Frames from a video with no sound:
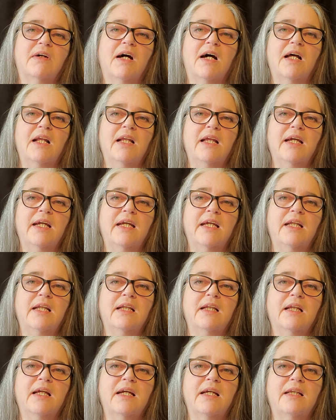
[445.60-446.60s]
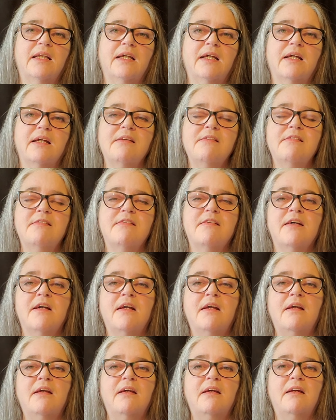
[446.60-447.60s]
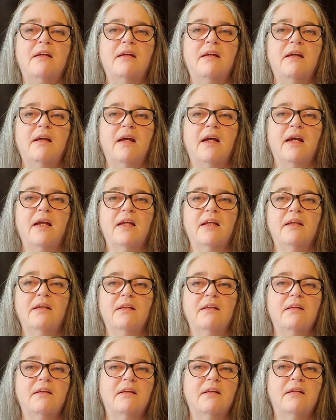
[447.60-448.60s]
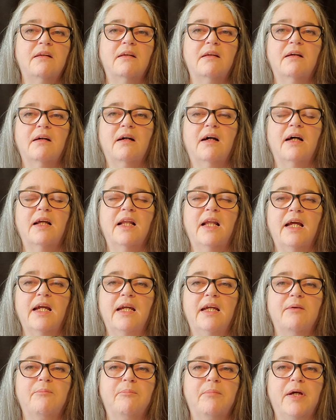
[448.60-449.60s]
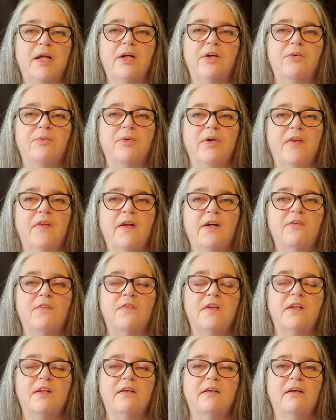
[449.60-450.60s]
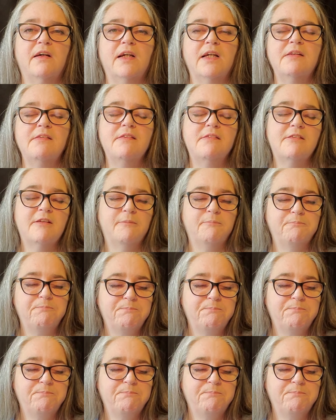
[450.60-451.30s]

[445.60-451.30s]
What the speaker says: I like it like this. And I like it better without the ties.